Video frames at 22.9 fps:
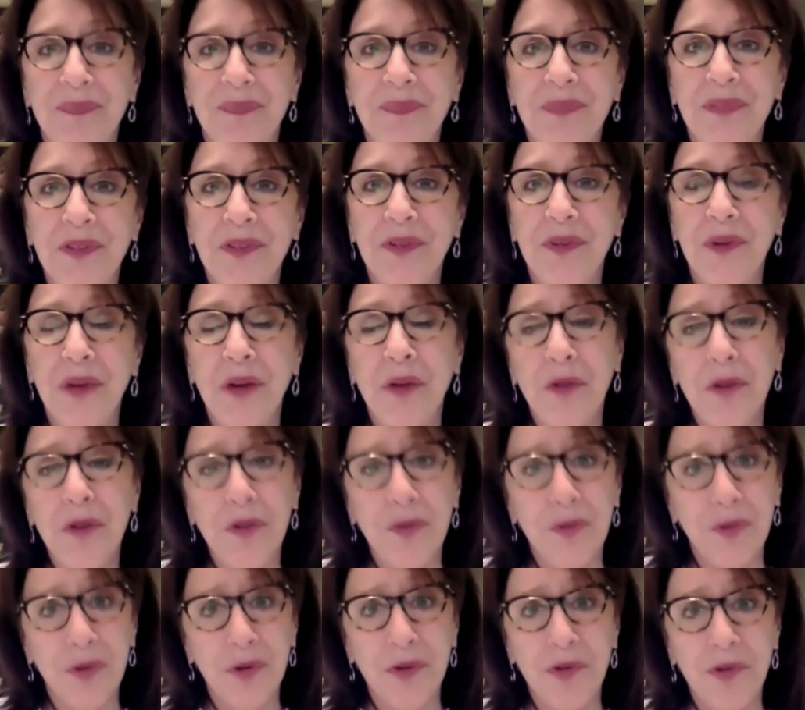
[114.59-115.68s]
So every
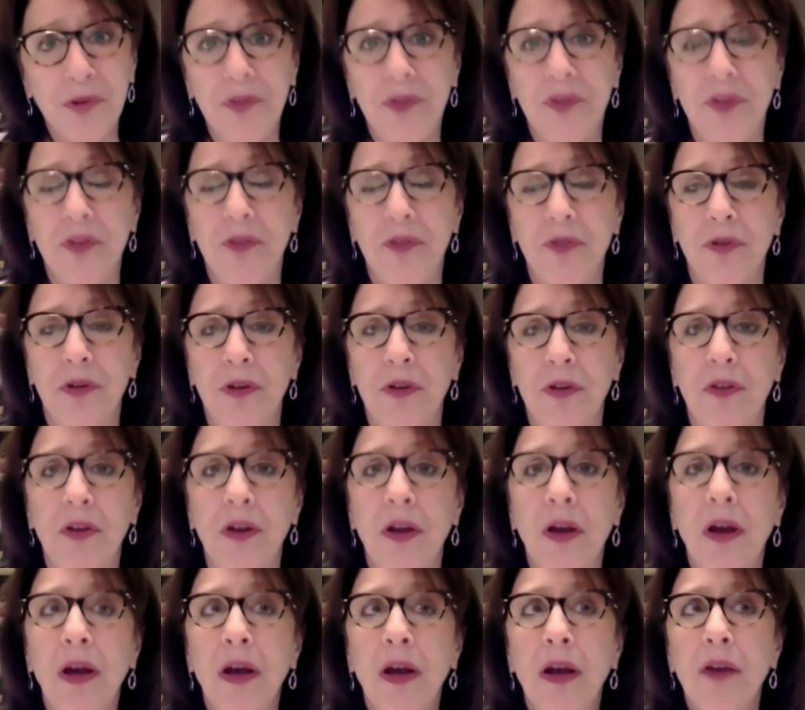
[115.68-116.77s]
divorce is different.
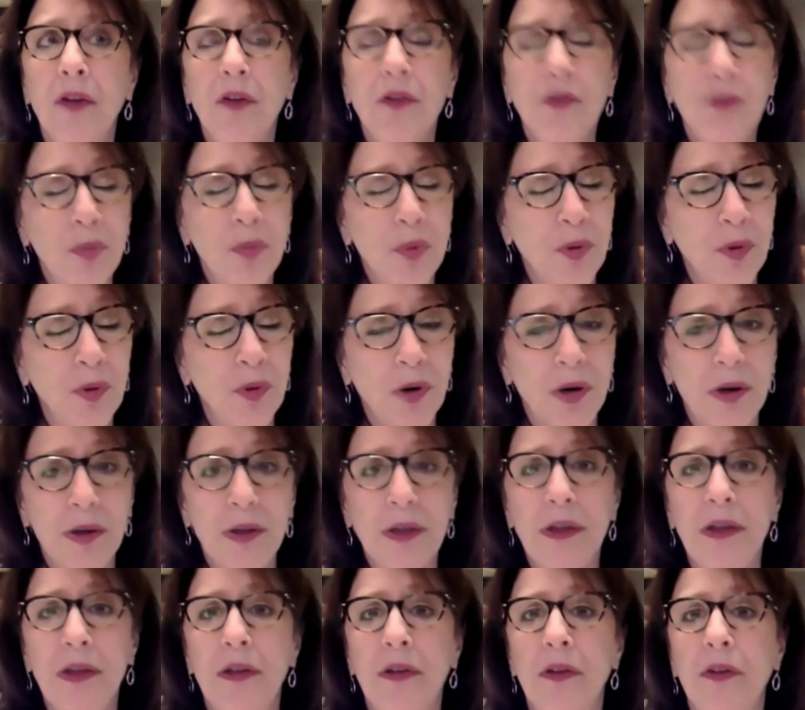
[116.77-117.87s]
Support
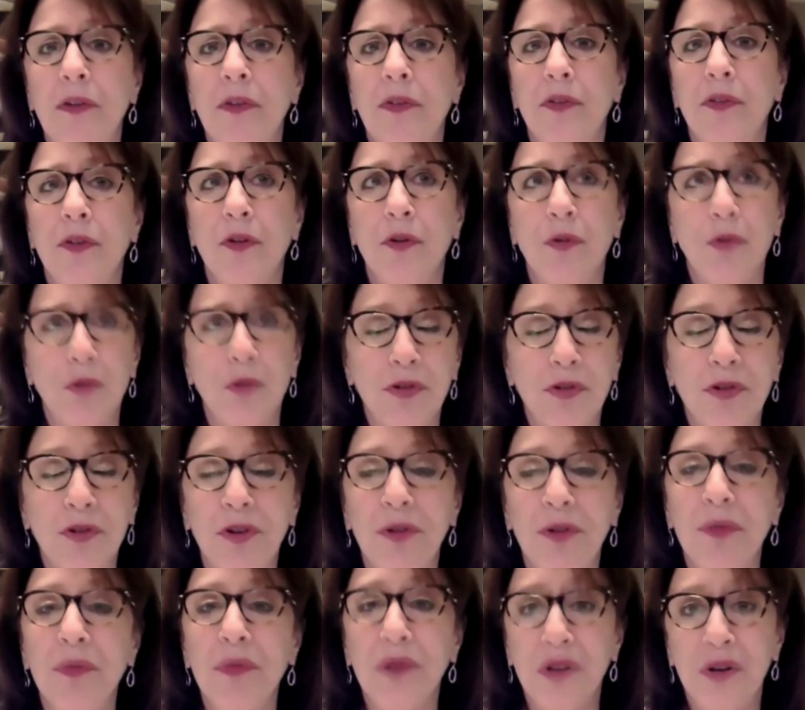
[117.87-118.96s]
is crucial
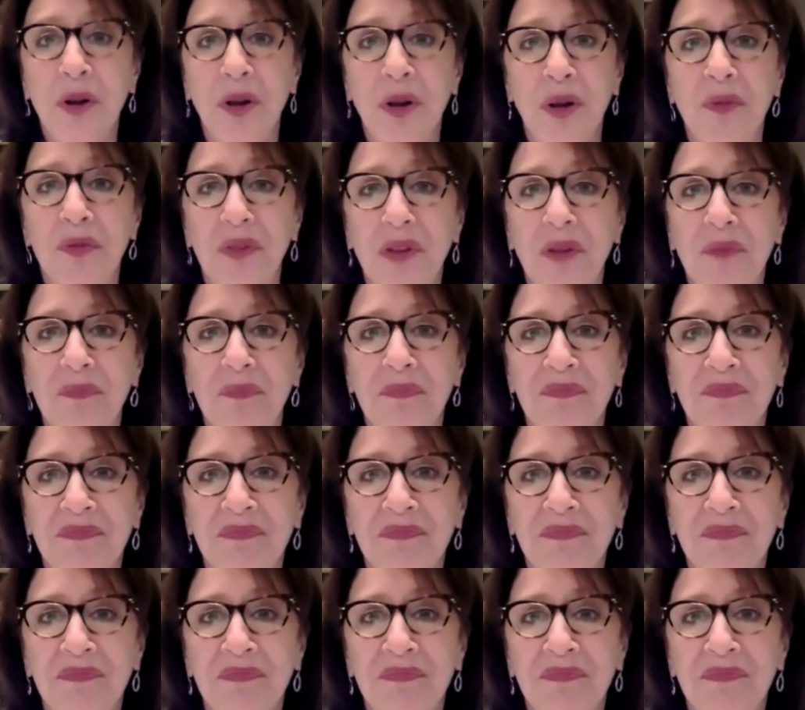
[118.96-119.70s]
in all of them.